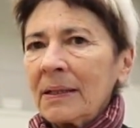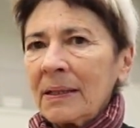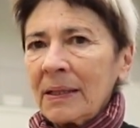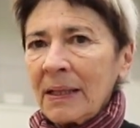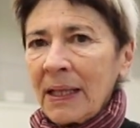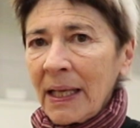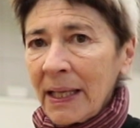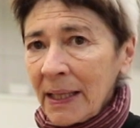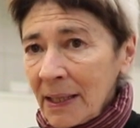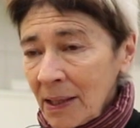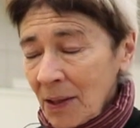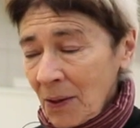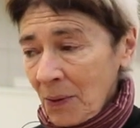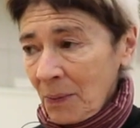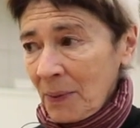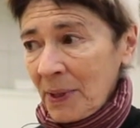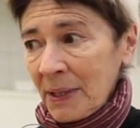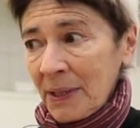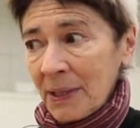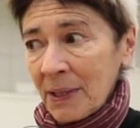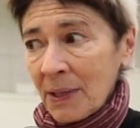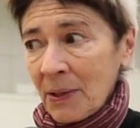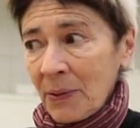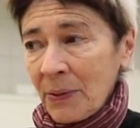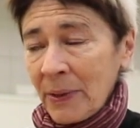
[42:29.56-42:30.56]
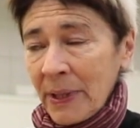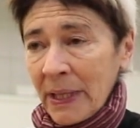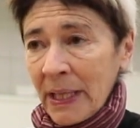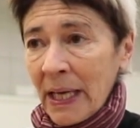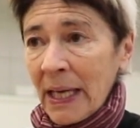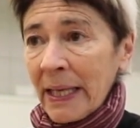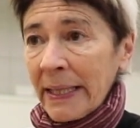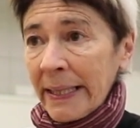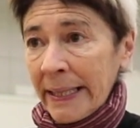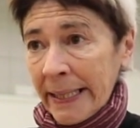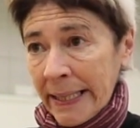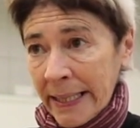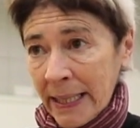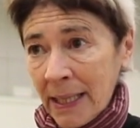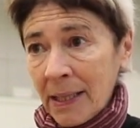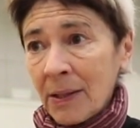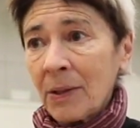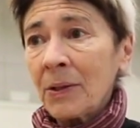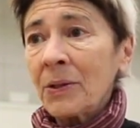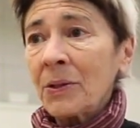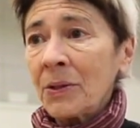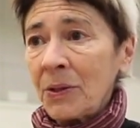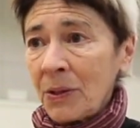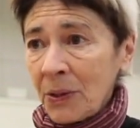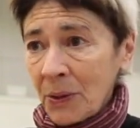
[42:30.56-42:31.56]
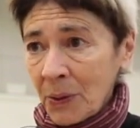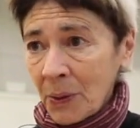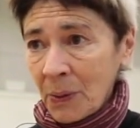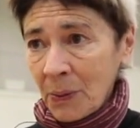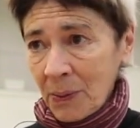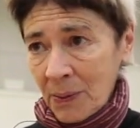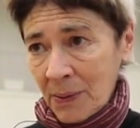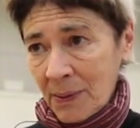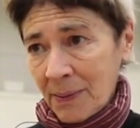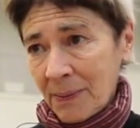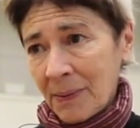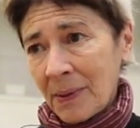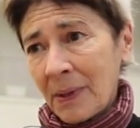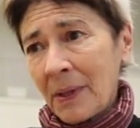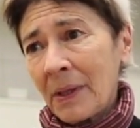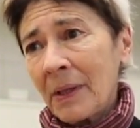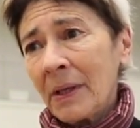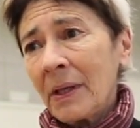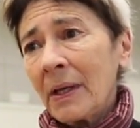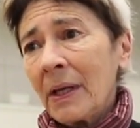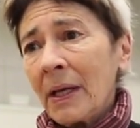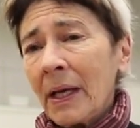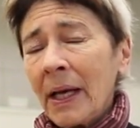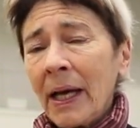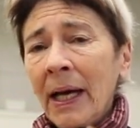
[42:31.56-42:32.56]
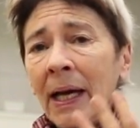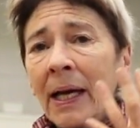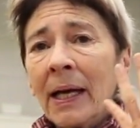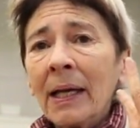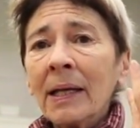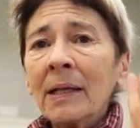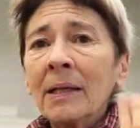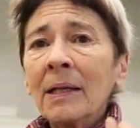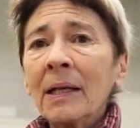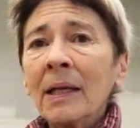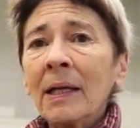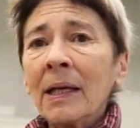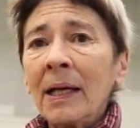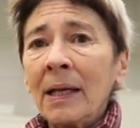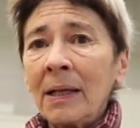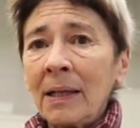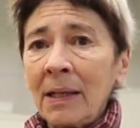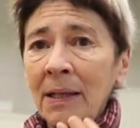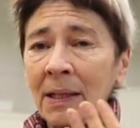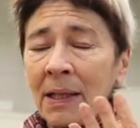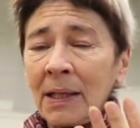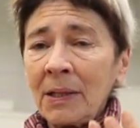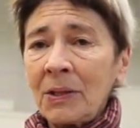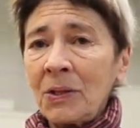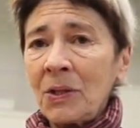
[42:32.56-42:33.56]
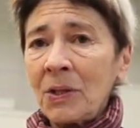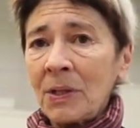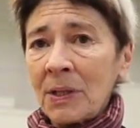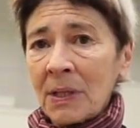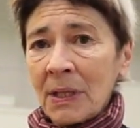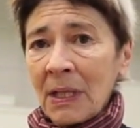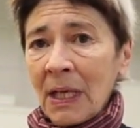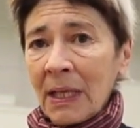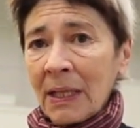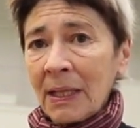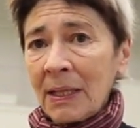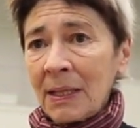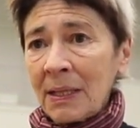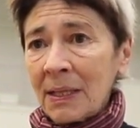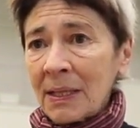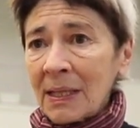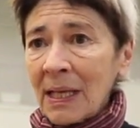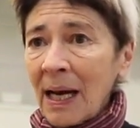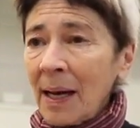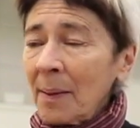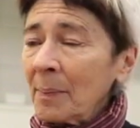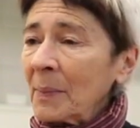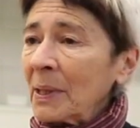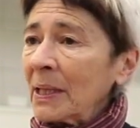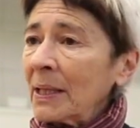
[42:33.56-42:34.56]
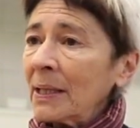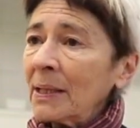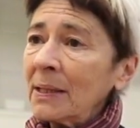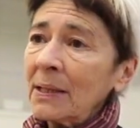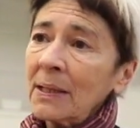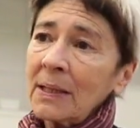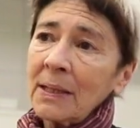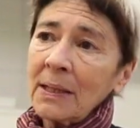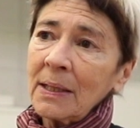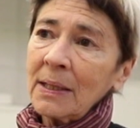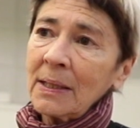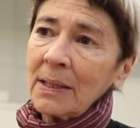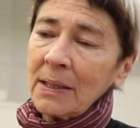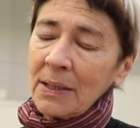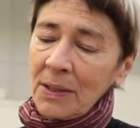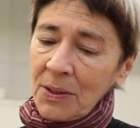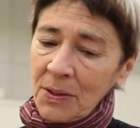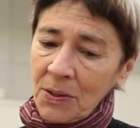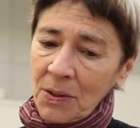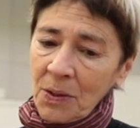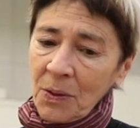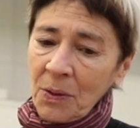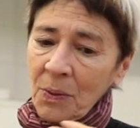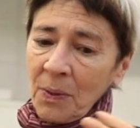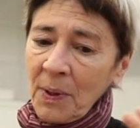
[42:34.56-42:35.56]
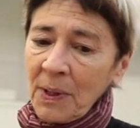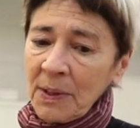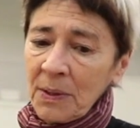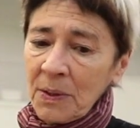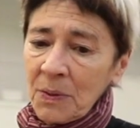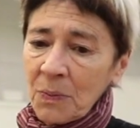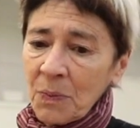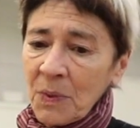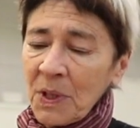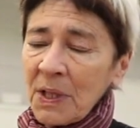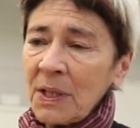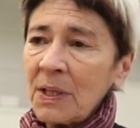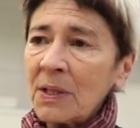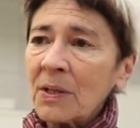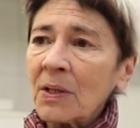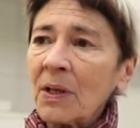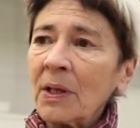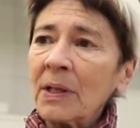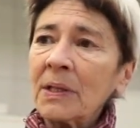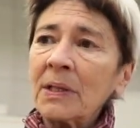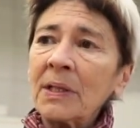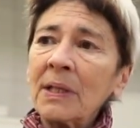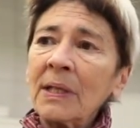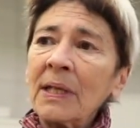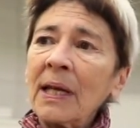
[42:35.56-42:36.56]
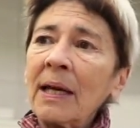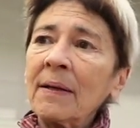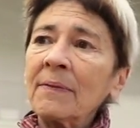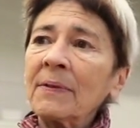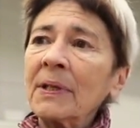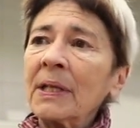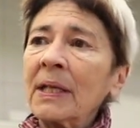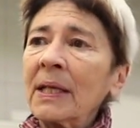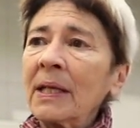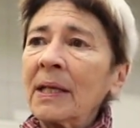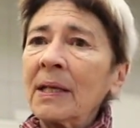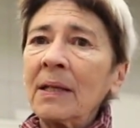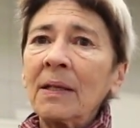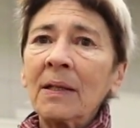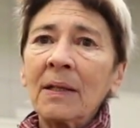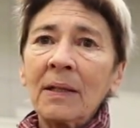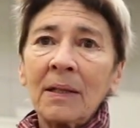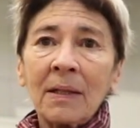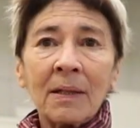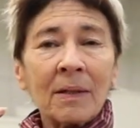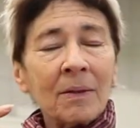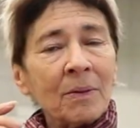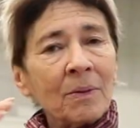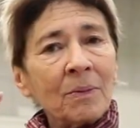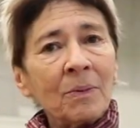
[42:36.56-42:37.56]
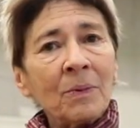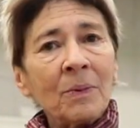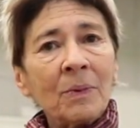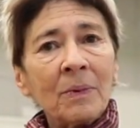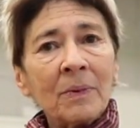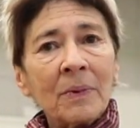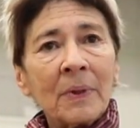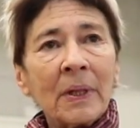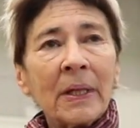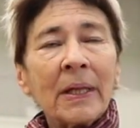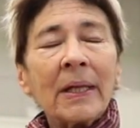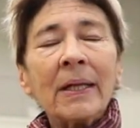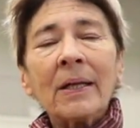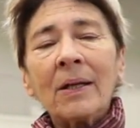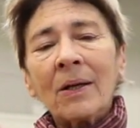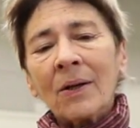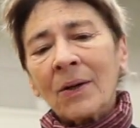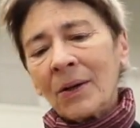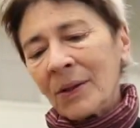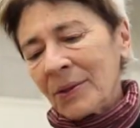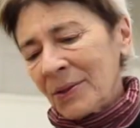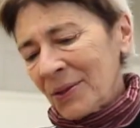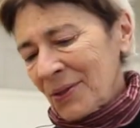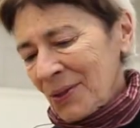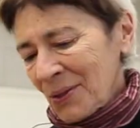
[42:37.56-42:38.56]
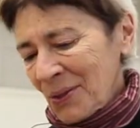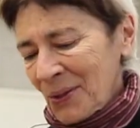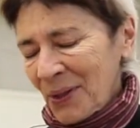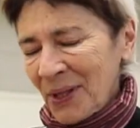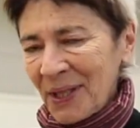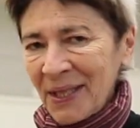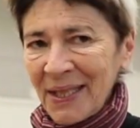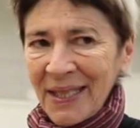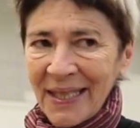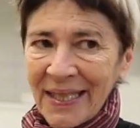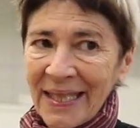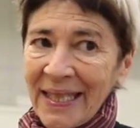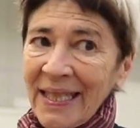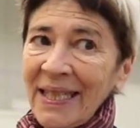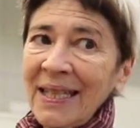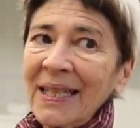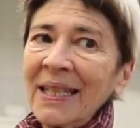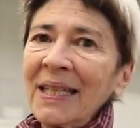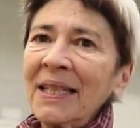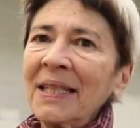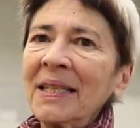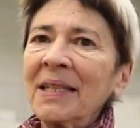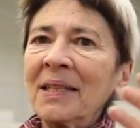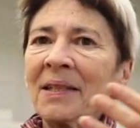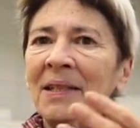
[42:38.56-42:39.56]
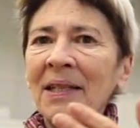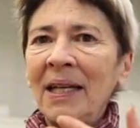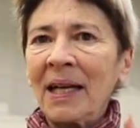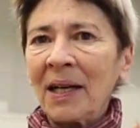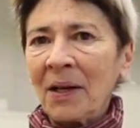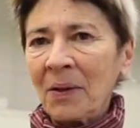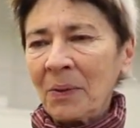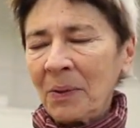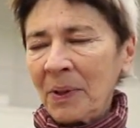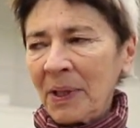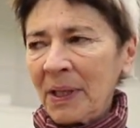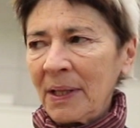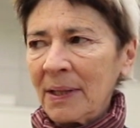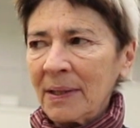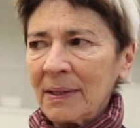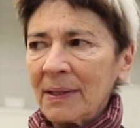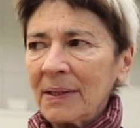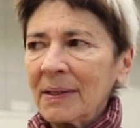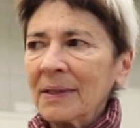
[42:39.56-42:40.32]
they know what's going on in here too. And they're just not as dominant. So once we start to navigate also our skin and how we